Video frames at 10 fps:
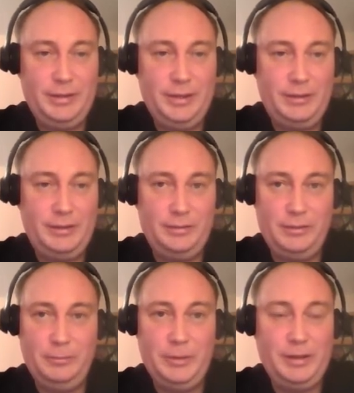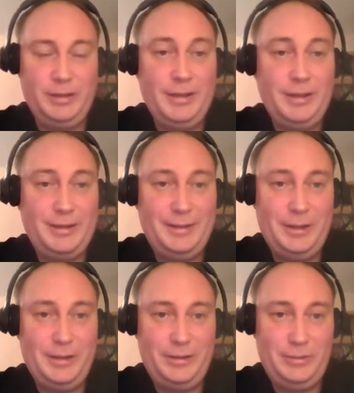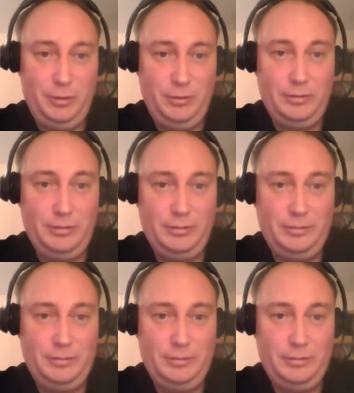That will make their containers smaller.